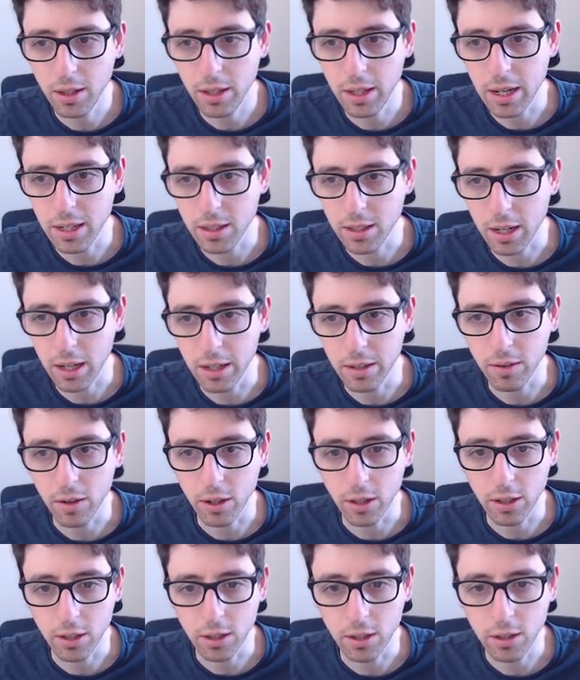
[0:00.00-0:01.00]
it's kind of
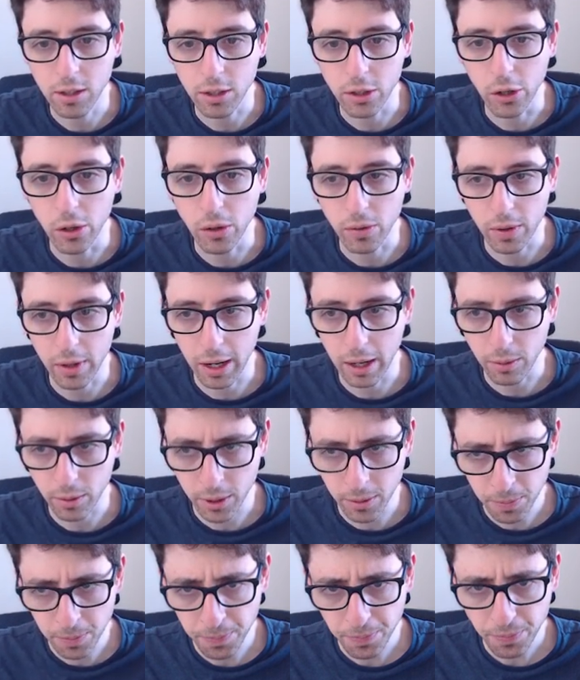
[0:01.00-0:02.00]
hard to go for that
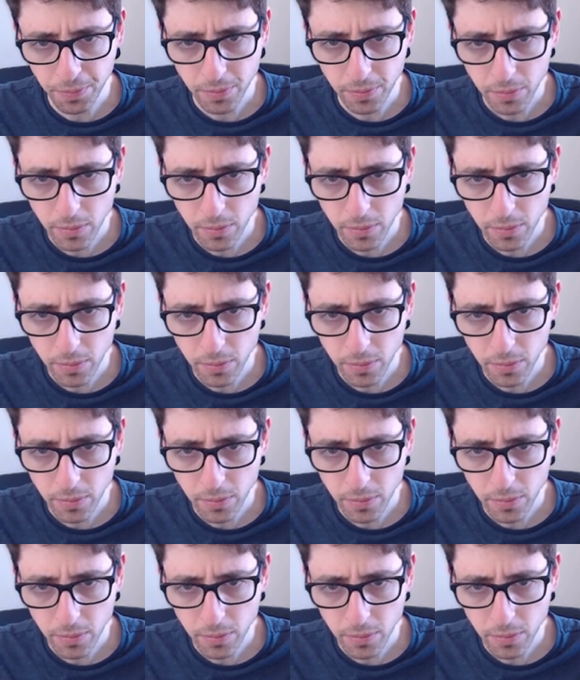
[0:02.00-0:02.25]
one.